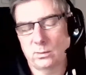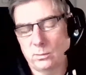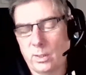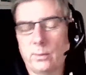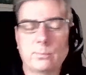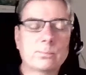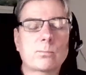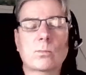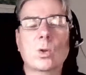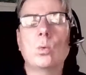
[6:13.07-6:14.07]
you know,
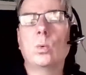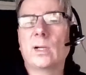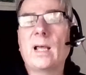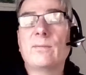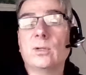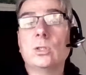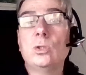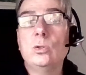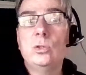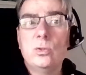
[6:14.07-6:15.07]
whatever.
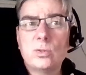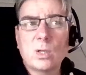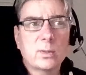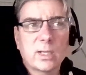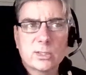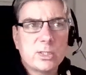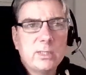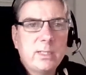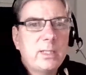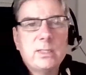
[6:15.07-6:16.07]
You don't actually
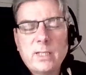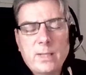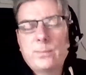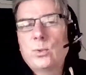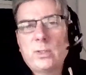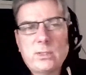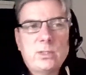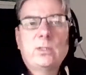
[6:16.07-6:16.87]
need hit points.